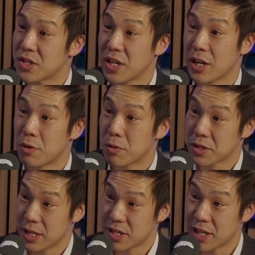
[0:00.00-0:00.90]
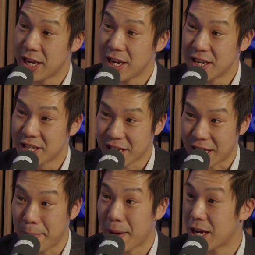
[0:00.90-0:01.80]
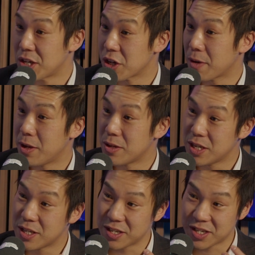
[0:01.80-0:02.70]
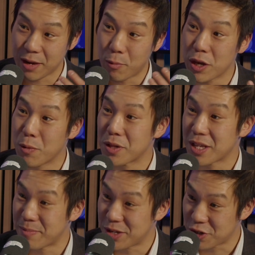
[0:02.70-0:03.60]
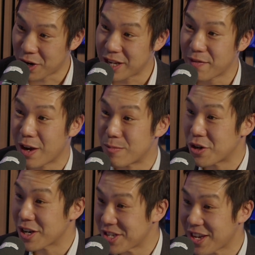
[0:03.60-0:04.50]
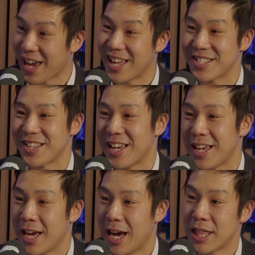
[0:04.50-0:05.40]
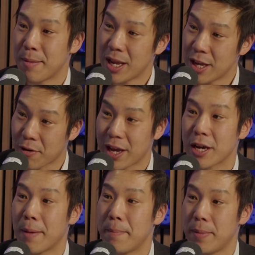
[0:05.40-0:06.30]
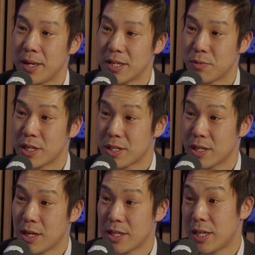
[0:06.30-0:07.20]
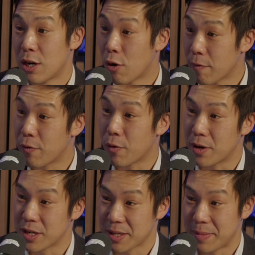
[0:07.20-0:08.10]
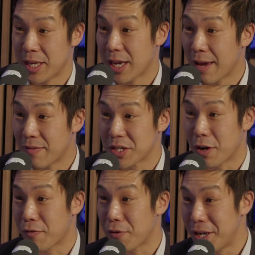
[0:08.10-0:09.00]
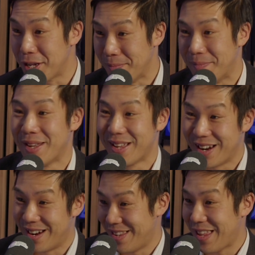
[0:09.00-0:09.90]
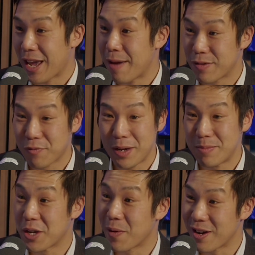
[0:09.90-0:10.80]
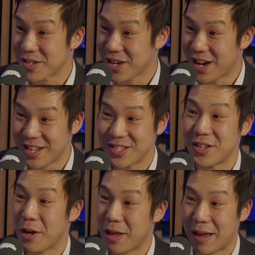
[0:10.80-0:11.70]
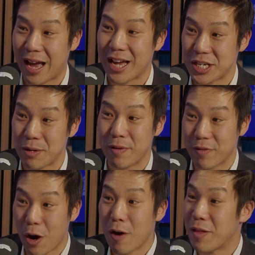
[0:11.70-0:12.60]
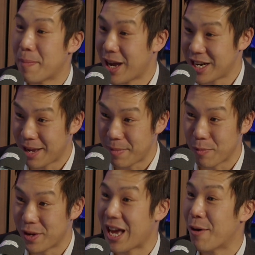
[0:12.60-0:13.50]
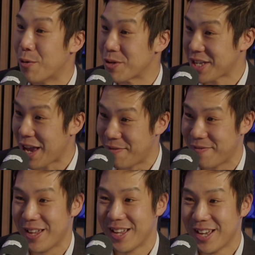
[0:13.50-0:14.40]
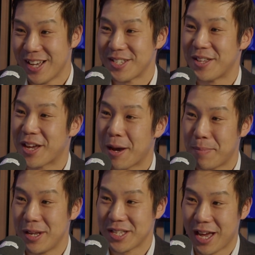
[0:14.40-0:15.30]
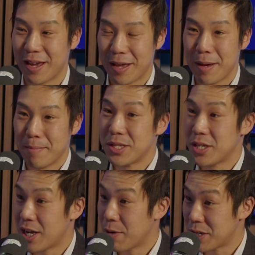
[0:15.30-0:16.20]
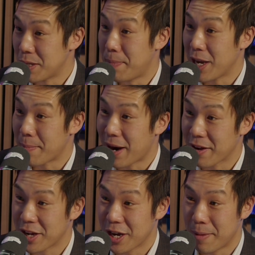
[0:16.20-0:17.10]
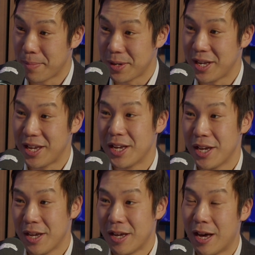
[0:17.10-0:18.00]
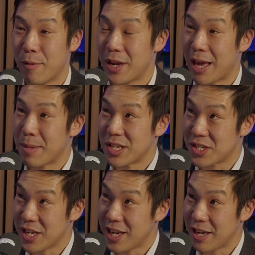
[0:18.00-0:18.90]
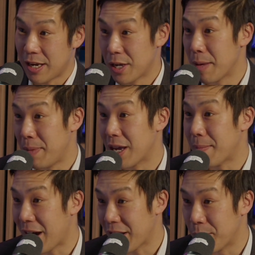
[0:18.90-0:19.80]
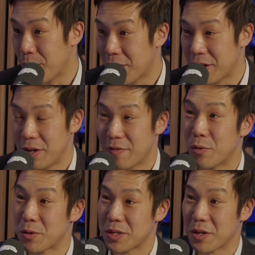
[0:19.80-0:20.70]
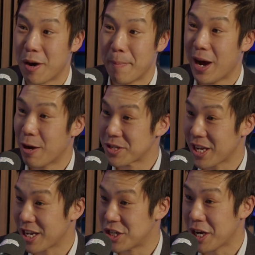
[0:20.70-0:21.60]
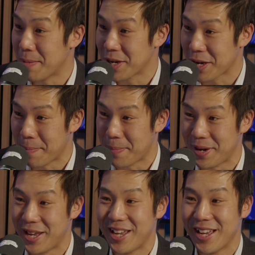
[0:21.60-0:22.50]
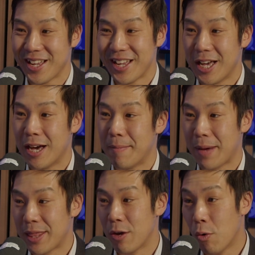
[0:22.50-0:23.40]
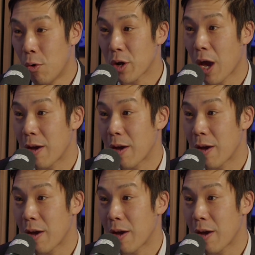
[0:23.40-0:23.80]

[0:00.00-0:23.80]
signals its need and the patient communities and say what you want them to try and develop drugs against. And there are many great companies which did a lot for us. I mean, they gave us our freedom. They gave us freedom to go outside and to know that actually we've got over the pandemic, we're now all safe. So there are companies like Moderna, which is a big American company, with MSD, another big American one. You've also got BioNTech, a German company, and they're all